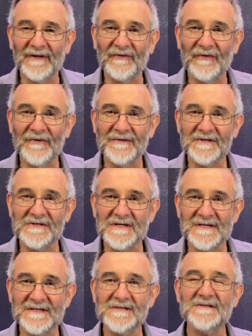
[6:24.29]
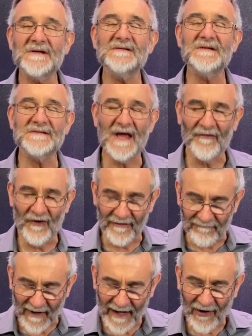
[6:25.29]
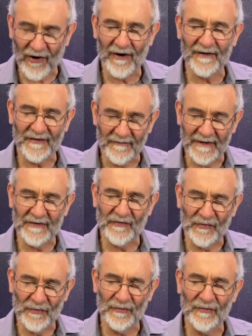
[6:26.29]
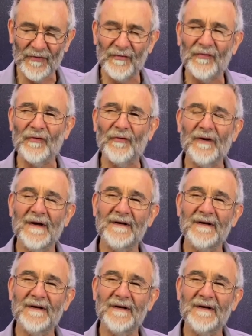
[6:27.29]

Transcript: tuned to Jesus just as I want my heart to be tuned to